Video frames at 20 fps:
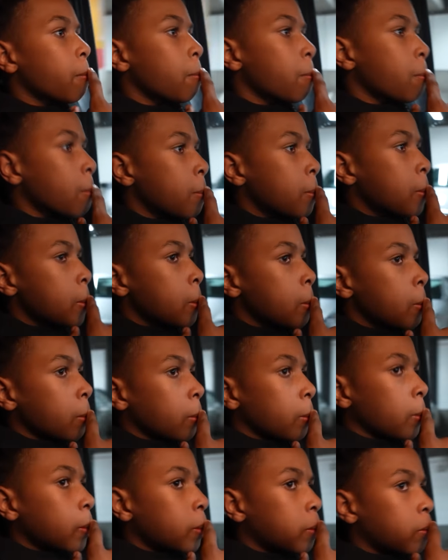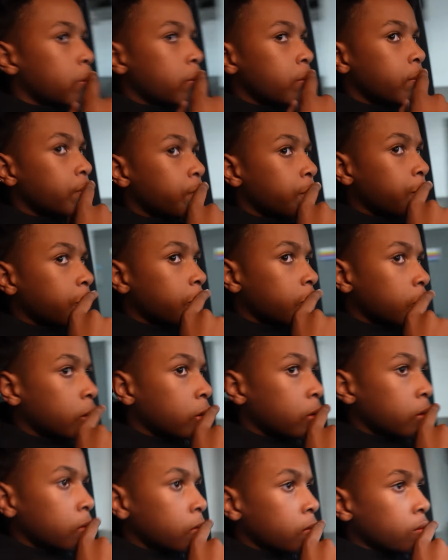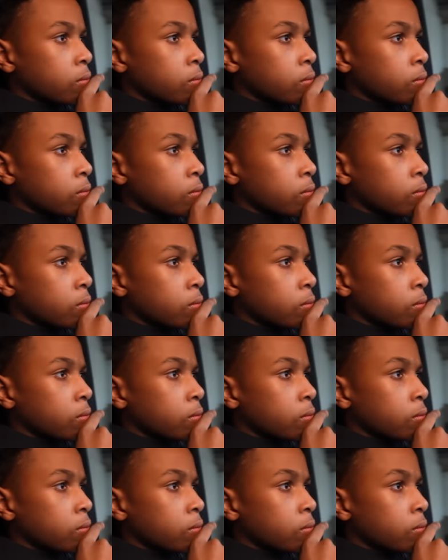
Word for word: but you have to be extra careful.